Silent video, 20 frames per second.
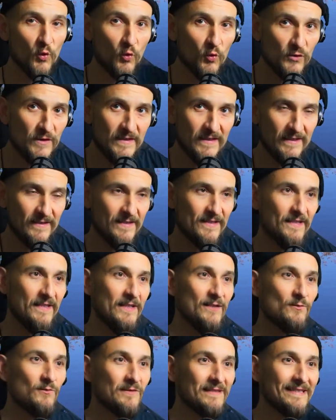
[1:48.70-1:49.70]
What I also
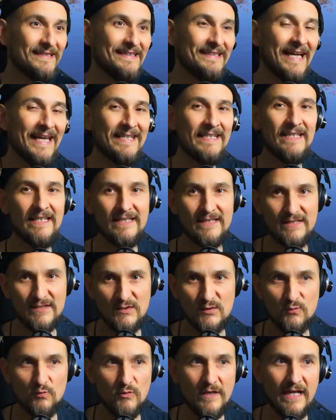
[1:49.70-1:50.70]
noticed, if you
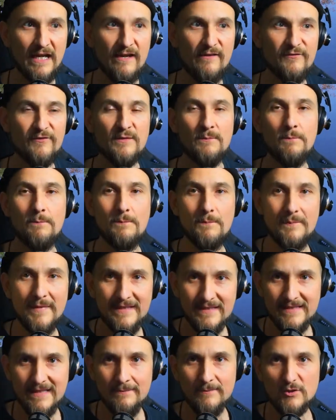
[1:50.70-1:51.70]
still fish with the
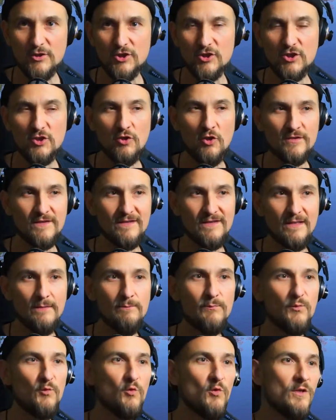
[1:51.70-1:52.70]
bail open, the fish pulls
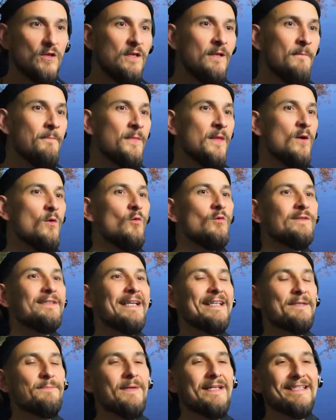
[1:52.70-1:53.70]
off, and you
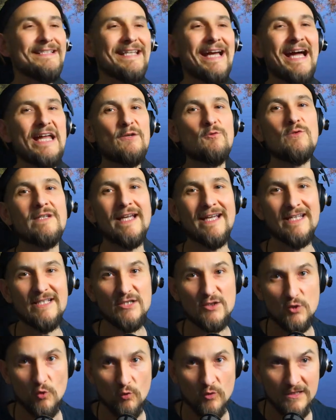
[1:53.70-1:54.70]
grab the rod,
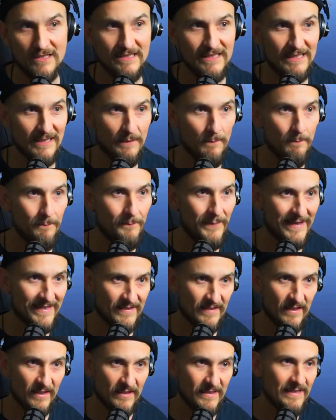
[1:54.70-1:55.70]
and then you wait a
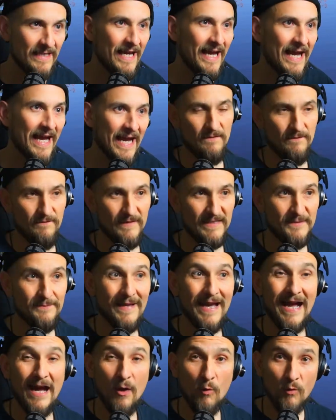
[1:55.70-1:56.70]
moment. So the
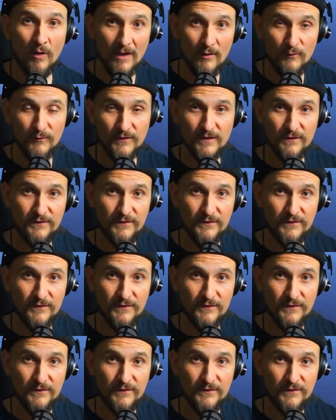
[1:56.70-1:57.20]
sequence would be